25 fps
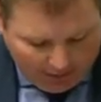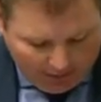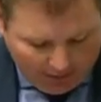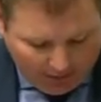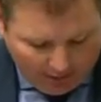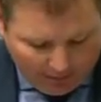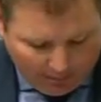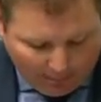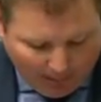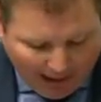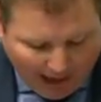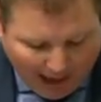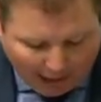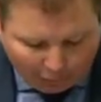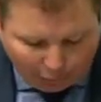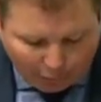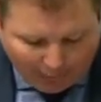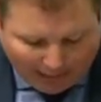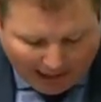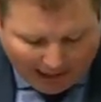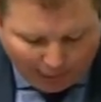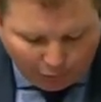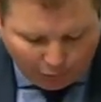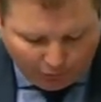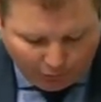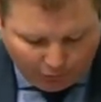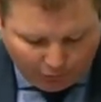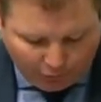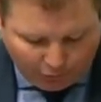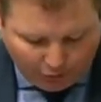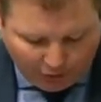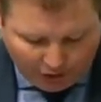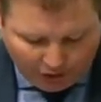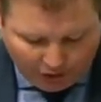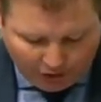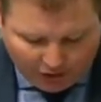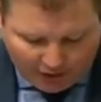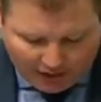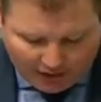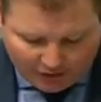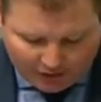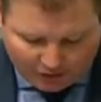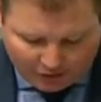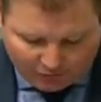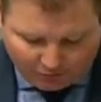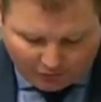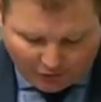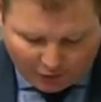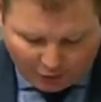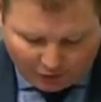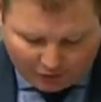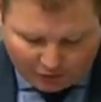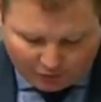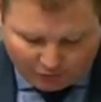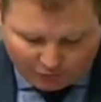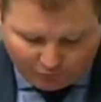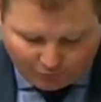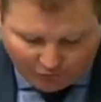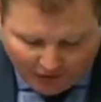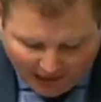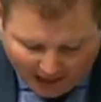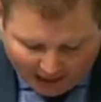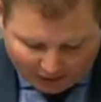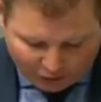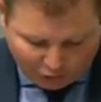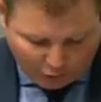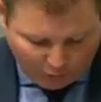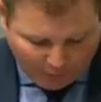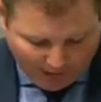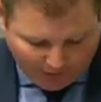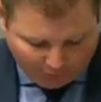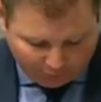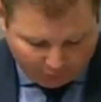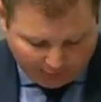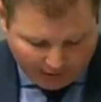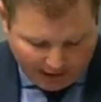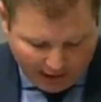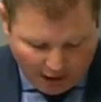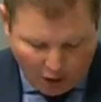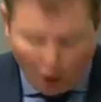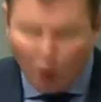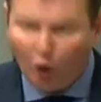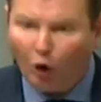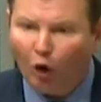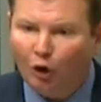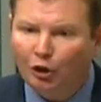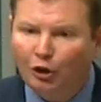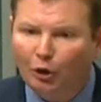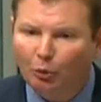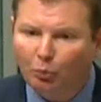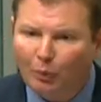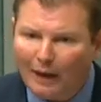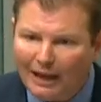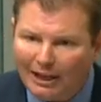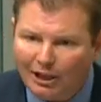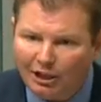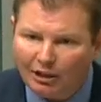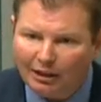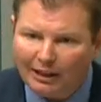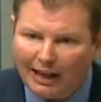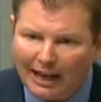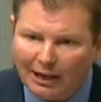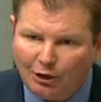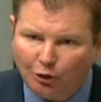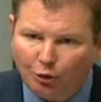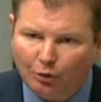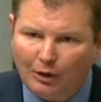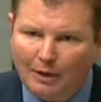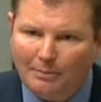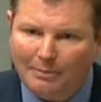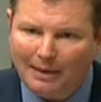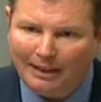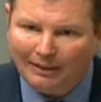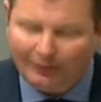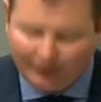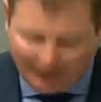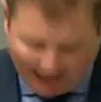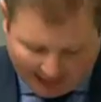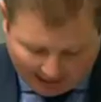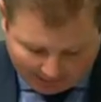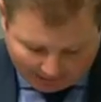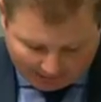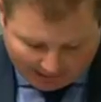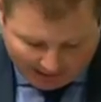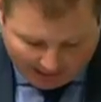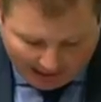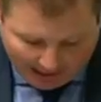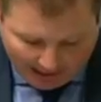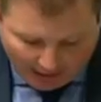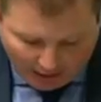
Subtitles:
The past 113 years has focused far too heavily on the regulatory mentality,